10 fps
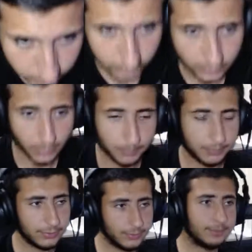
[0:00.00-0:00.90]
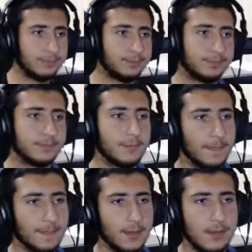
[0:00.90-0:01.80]
Yup.
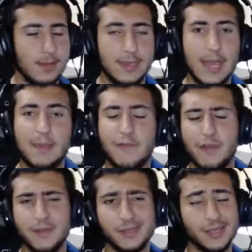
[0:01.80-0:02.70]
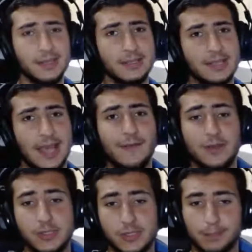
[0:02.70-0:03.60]
Yeah, my favorite signing is
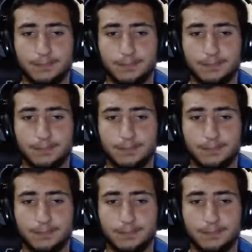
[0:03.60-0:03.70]
Havertz.